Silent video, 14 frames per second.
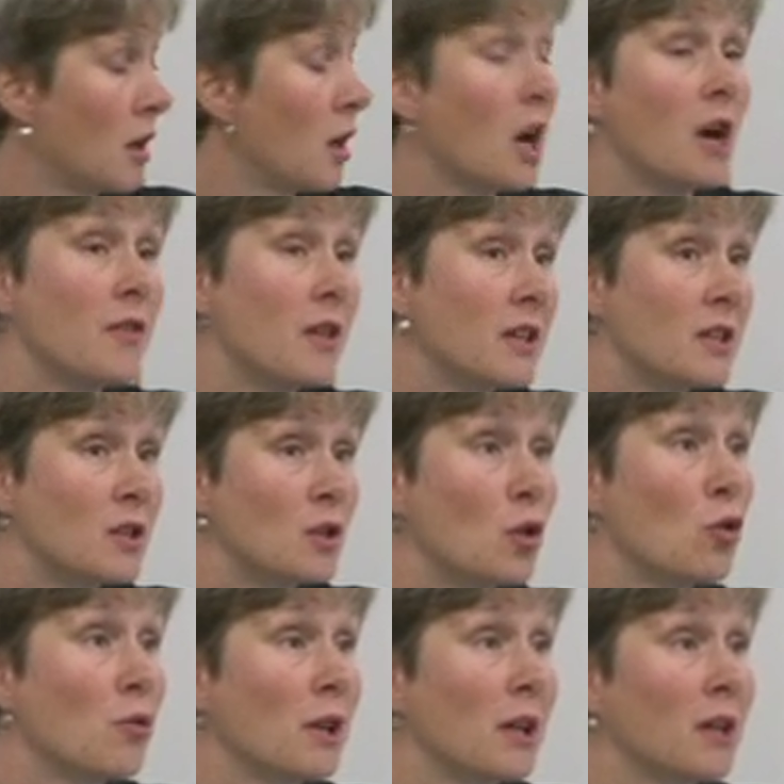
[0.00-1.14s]
and they're
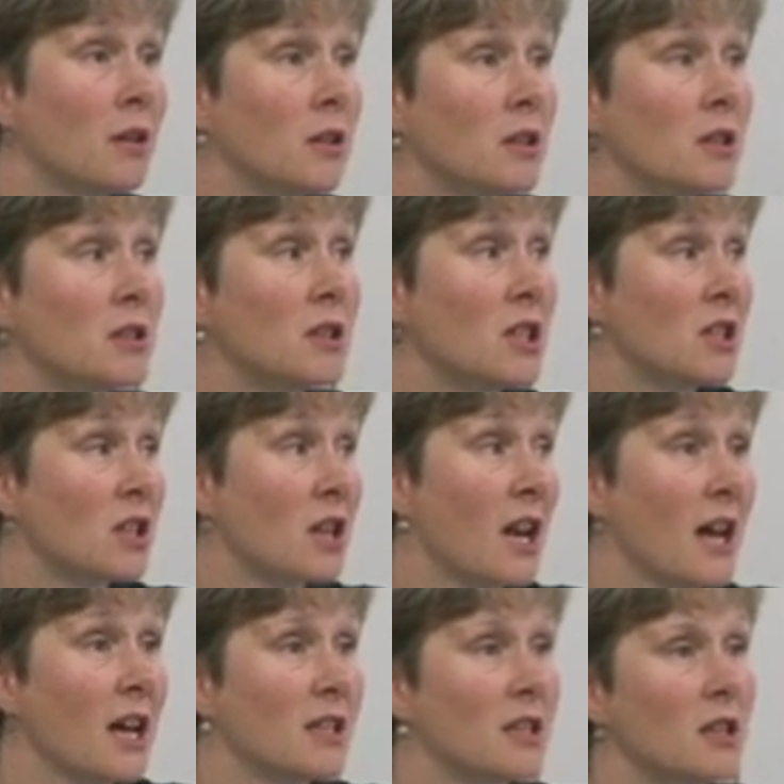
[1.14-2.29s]
storing digital
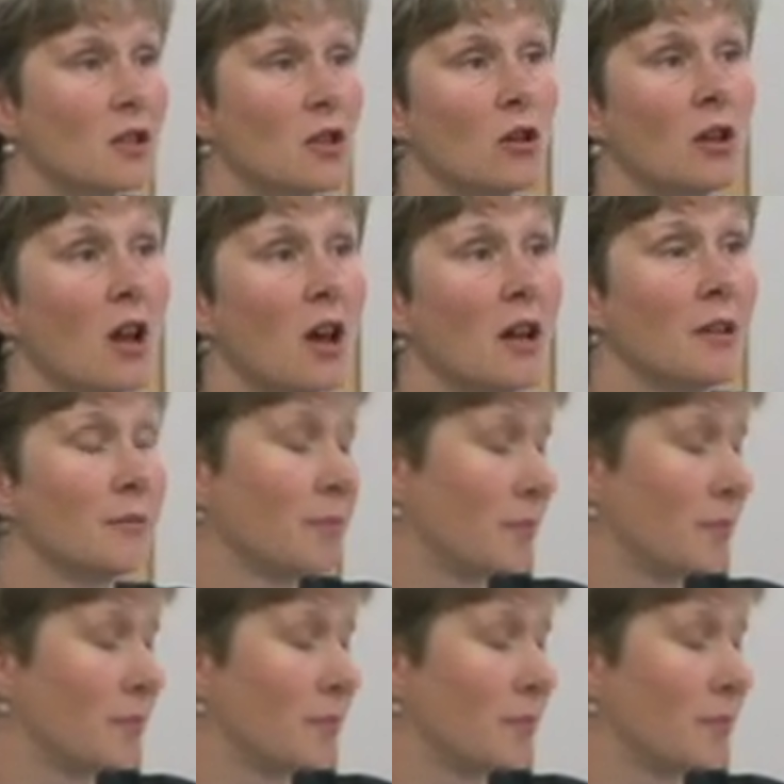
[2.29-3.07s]
assets online.